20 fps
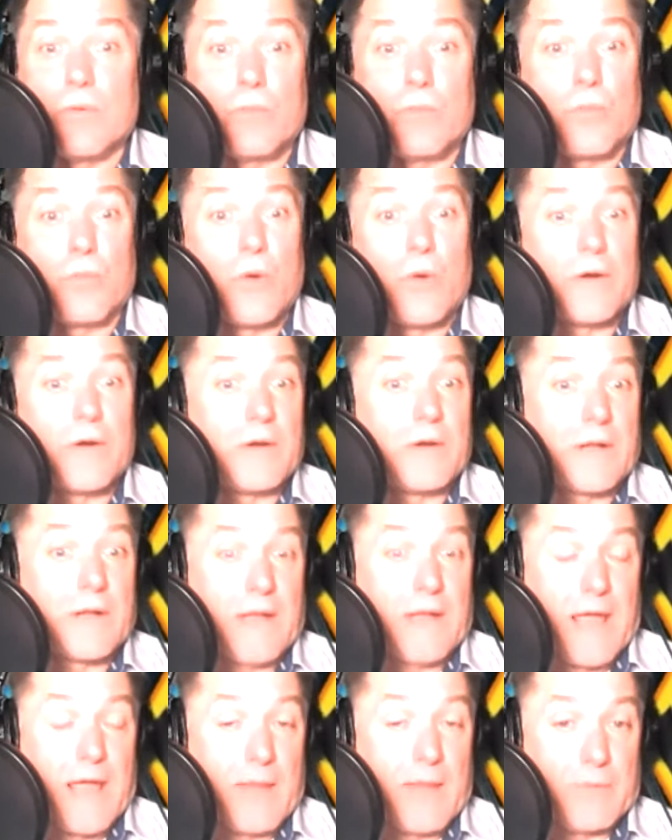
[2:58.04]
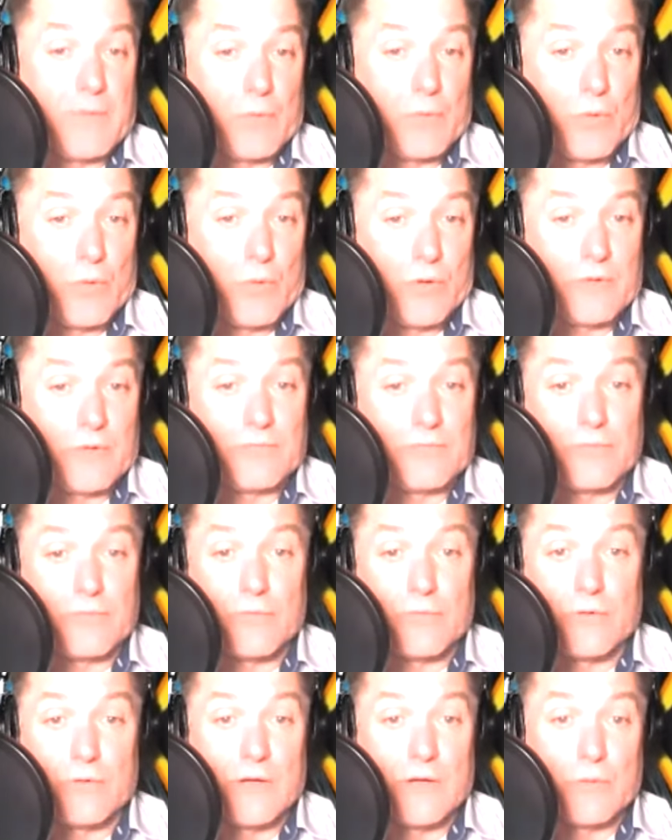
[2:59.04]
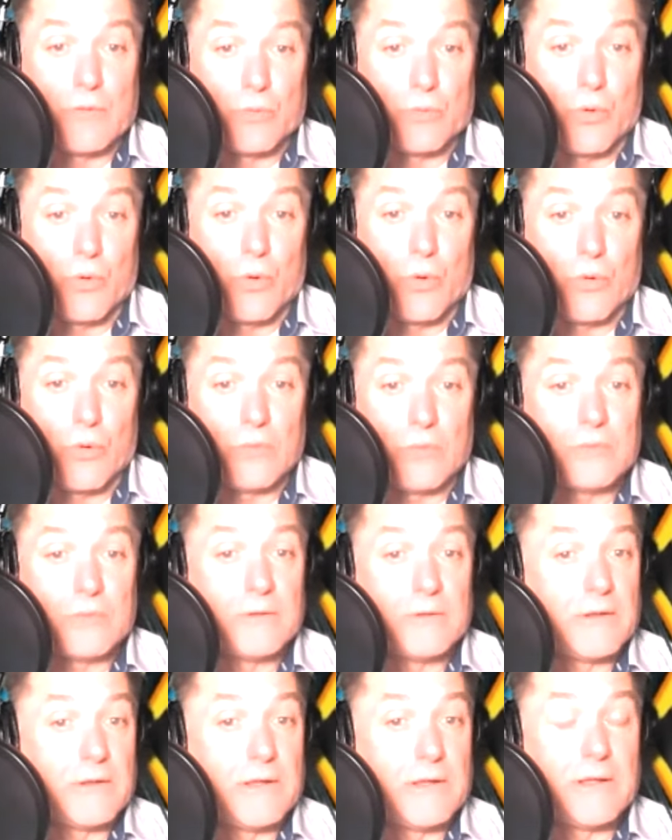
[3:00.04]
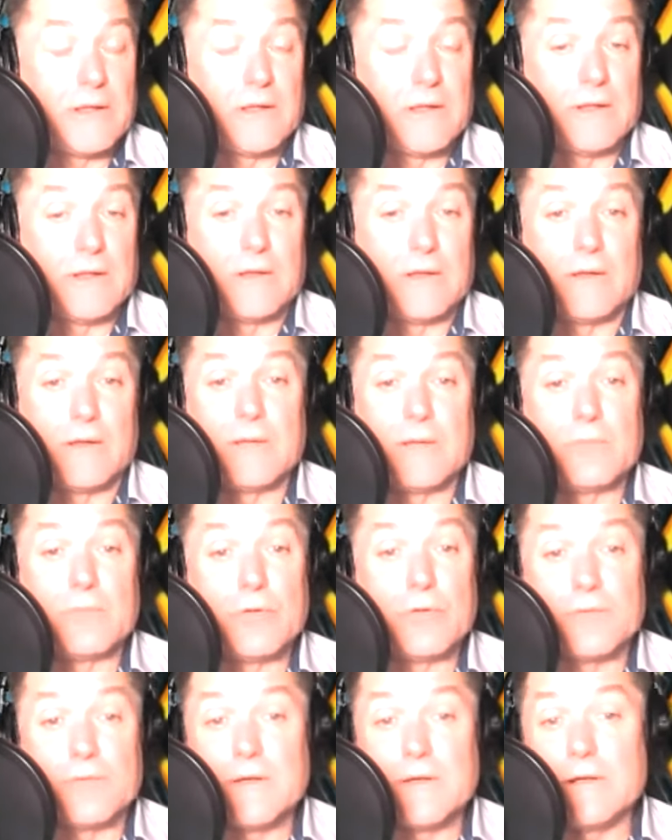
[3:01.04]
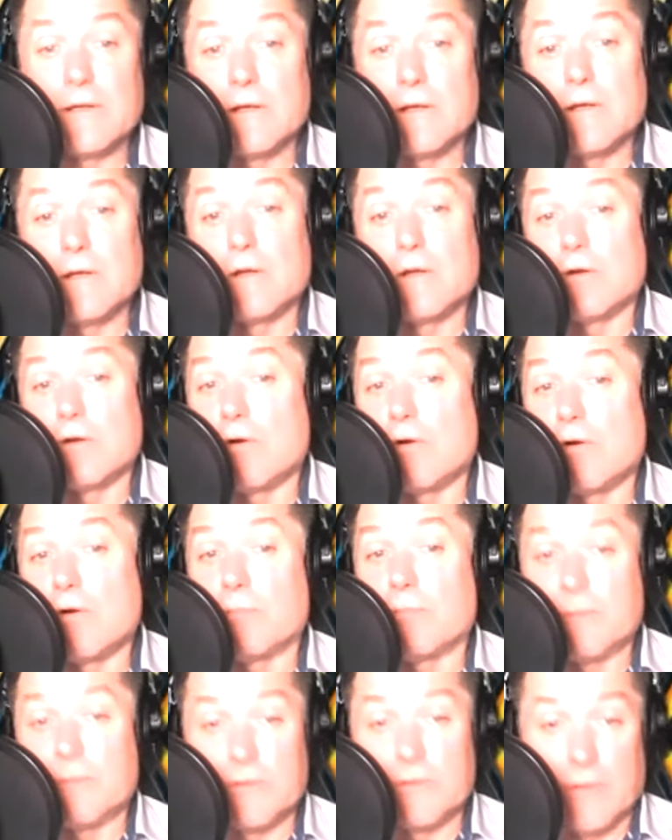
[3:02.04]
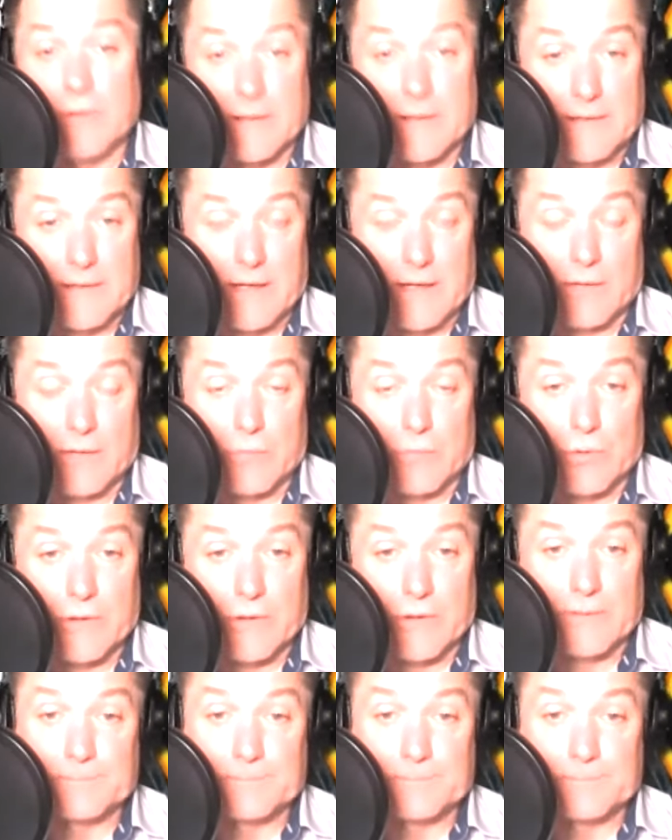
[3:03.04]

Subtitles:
won an Academy Award for a role in a movie called Midnight Cowboy.